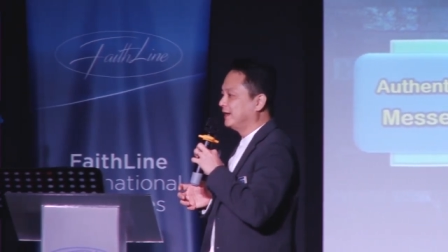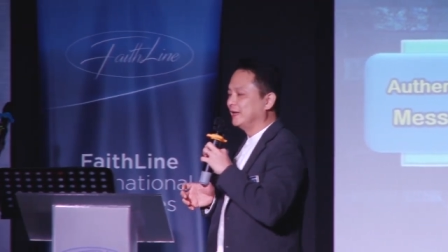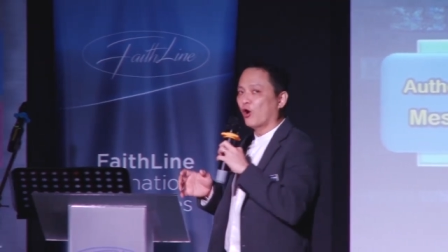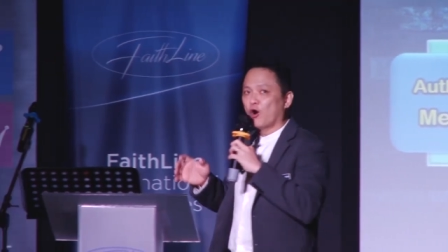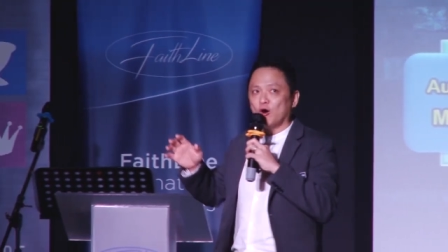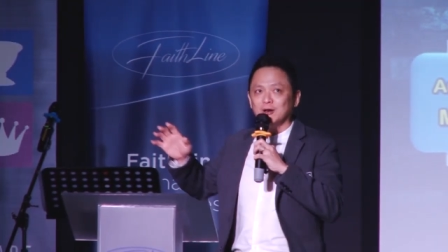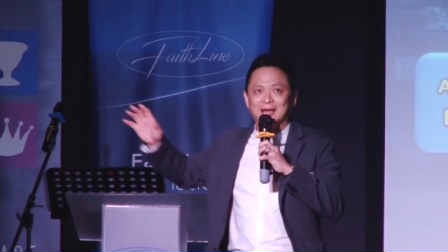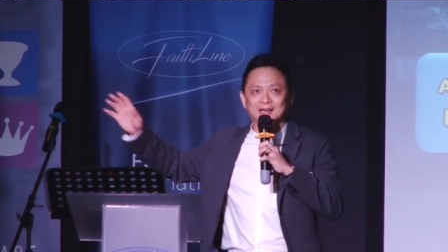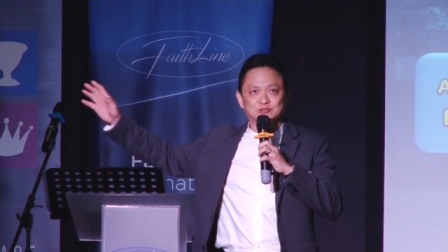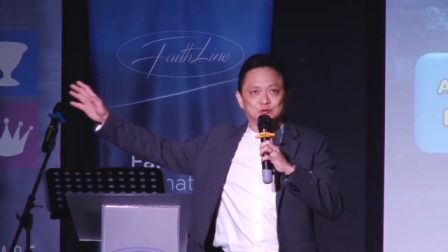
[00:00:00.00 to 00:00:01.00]
It all
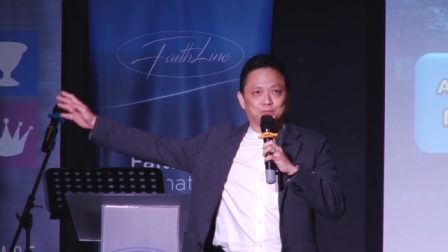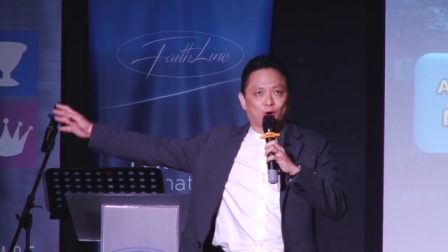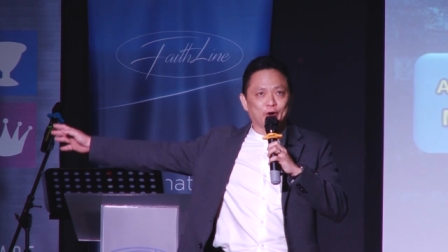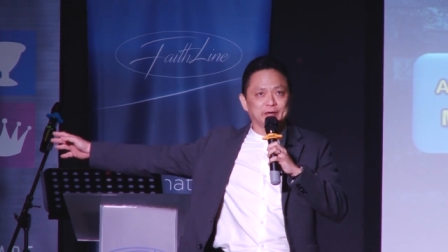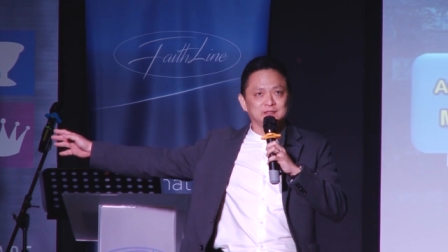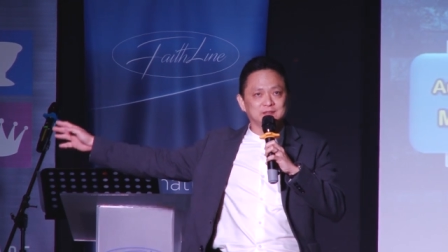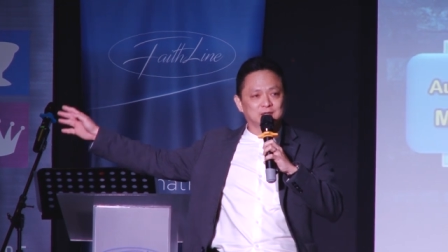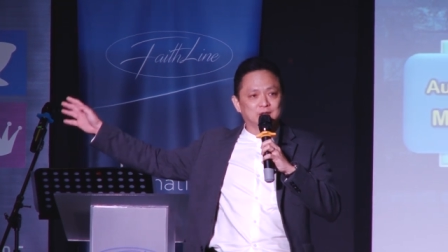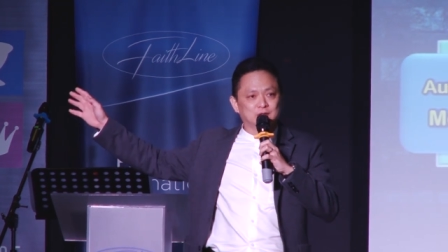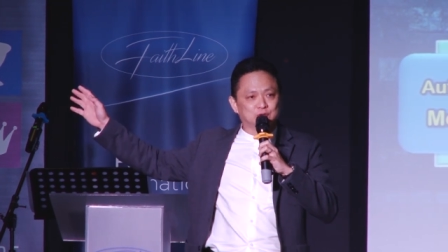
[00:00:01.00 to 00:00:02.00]
has to point
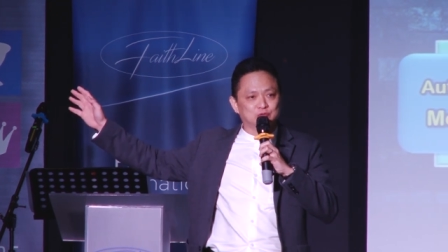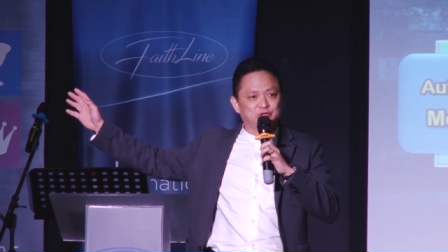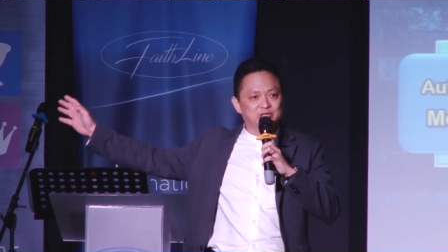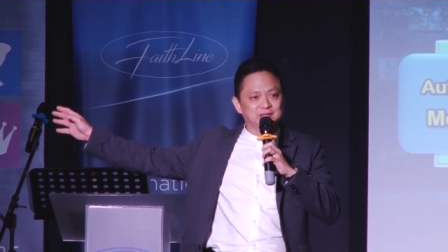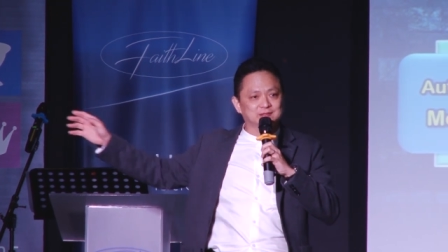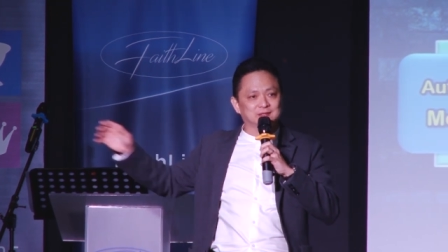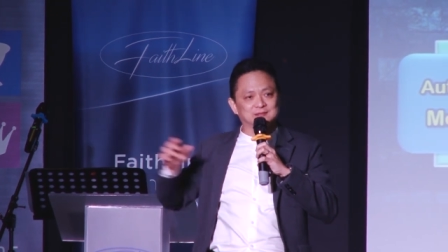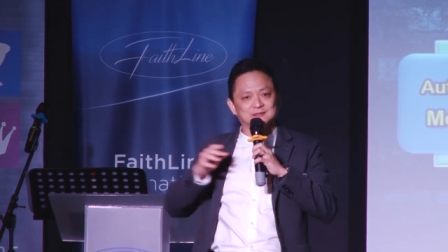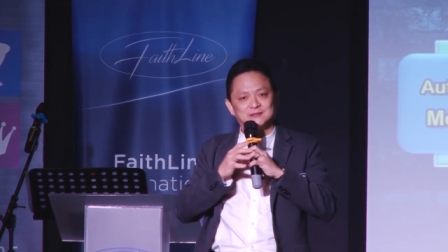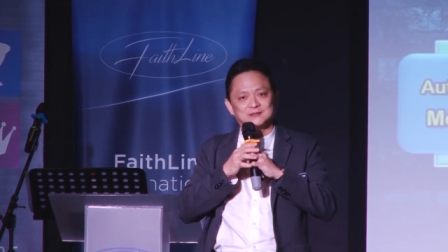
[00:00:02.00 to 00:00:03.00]
to
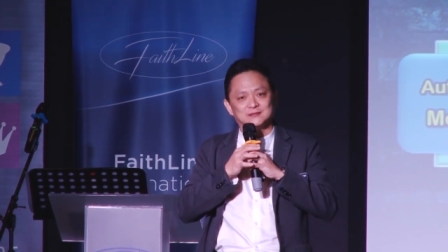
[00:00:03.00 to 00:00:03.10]
Jesus